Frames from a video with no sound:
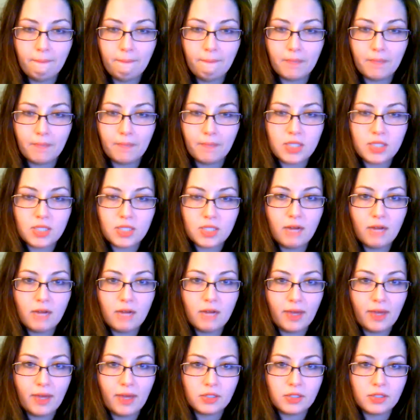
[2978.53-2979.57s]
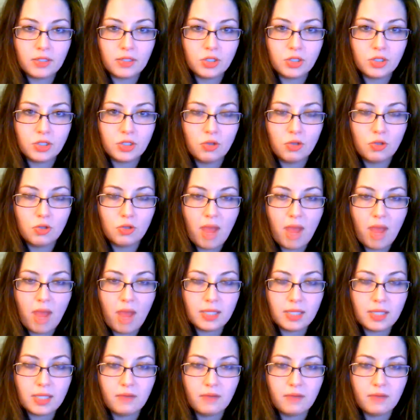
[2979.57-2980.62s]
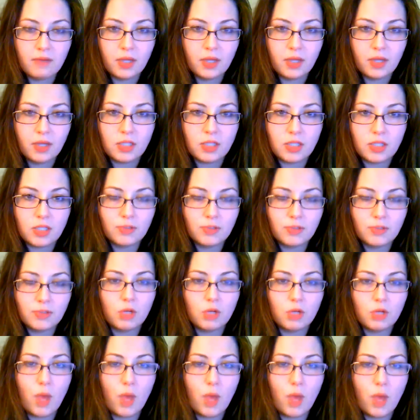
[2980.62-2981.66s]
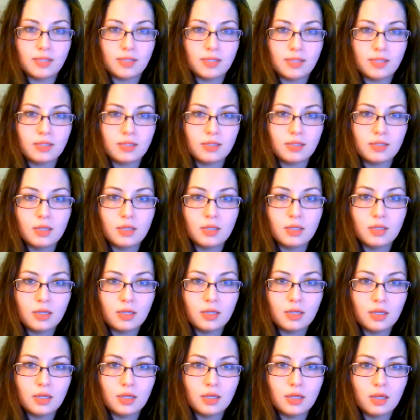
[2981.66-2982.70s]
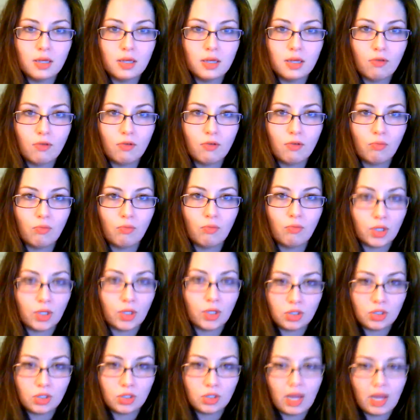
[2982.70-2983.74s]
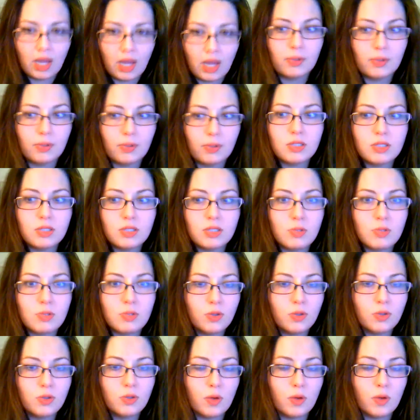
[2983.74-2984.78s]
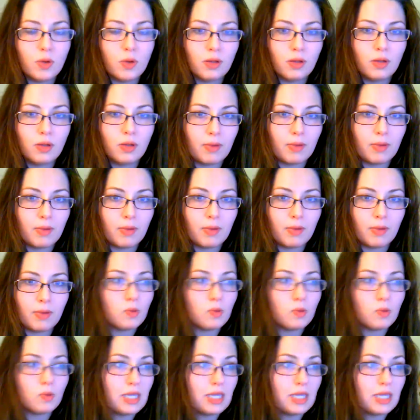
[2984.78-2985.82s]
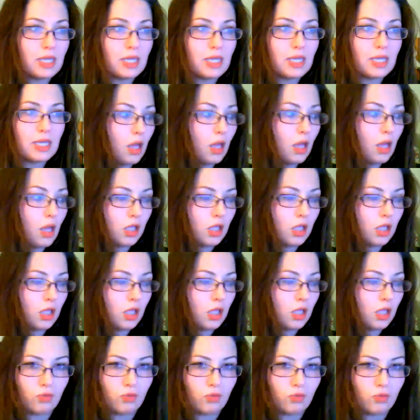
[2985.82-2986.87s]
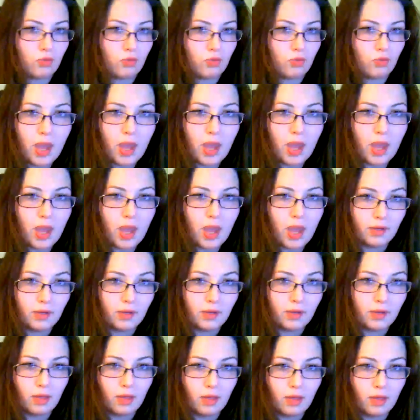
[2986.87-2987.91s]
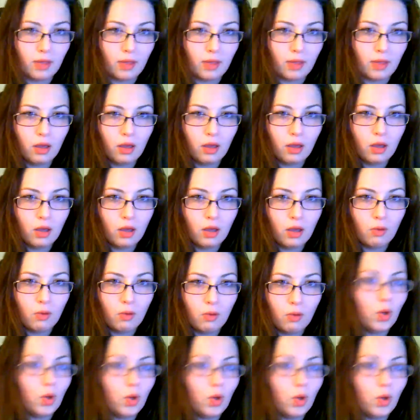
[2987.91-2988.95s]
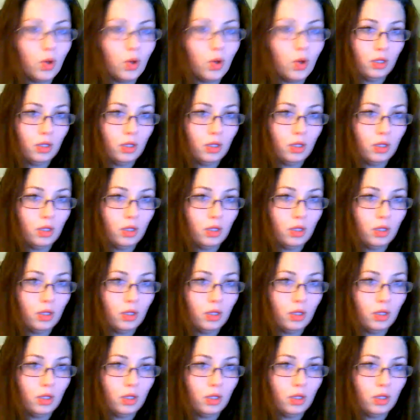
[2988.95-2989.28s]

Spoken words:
side effects to massive consumption and waste, which capitalism is built on. I mean, we don't need to throw away everything. We could